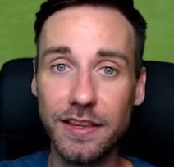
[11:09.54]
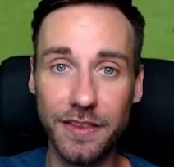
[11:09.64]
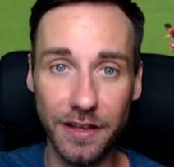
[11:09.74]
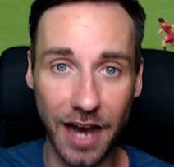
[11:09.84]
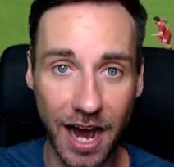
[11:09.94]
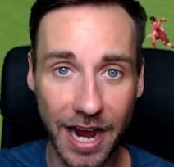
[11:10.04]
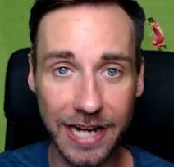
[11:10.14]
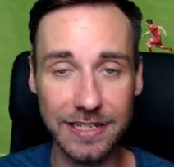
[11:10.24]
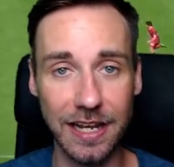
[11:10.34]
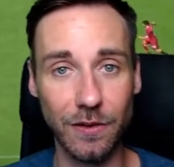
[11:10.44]
the
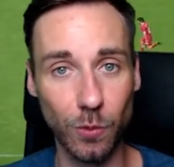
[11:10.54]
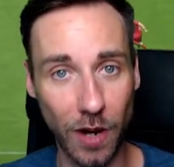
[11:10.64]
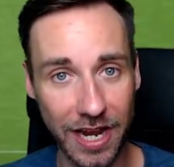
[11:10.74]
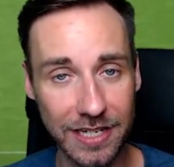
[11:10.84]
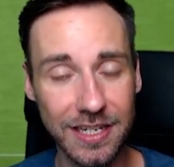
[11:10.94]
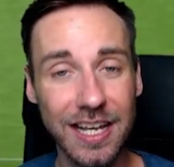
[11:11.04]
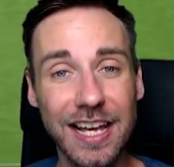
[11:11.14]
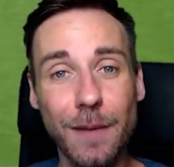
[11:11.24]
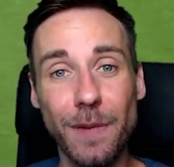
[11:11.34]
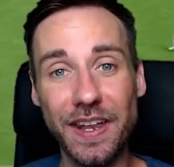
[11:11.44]
height and weight.
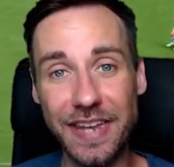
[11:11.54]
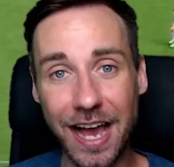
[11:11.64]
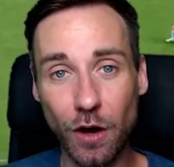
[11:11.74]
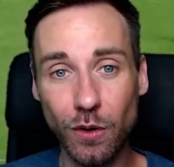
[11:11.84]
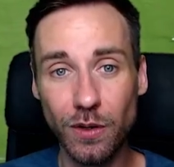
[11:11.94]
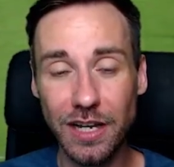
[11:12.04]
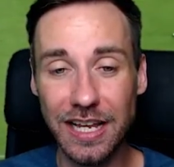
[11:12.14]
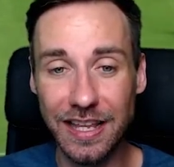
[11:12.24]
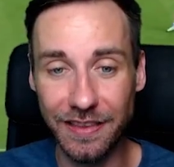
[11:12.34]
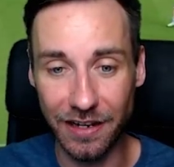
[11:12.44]
But now
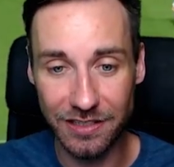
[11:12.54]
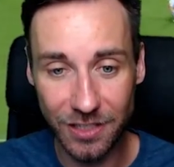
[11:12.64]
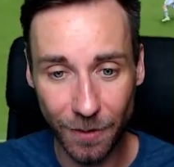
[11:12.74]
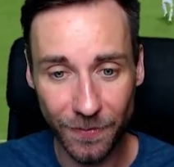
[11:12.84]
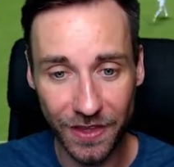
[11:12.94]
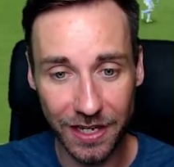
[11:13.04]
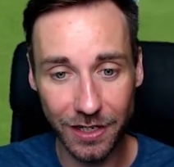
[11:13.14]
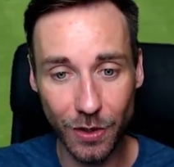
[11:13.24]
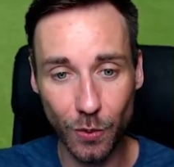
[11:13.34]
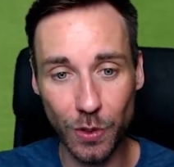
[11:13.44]
there's
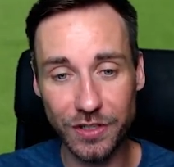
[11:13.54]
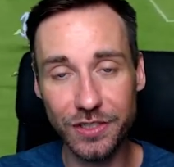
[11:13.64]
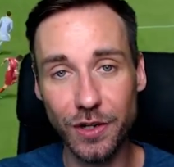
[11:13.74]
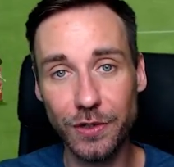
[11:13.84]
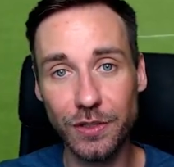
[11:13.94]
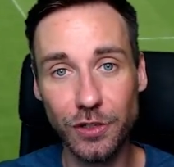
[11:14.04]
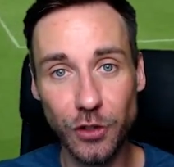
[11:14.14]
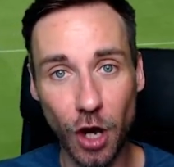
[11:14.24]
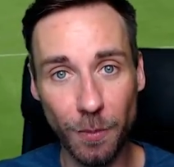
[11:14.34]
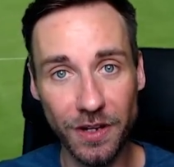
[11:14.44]
something which is going to
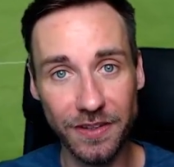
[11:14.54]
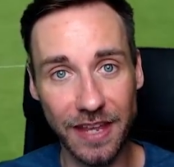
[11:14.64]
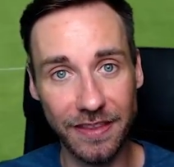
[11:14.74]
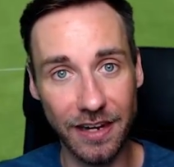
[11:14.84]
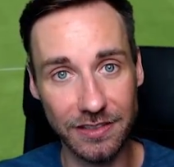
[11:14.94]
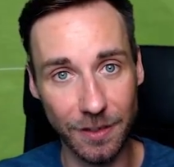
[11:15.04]
determine that there's a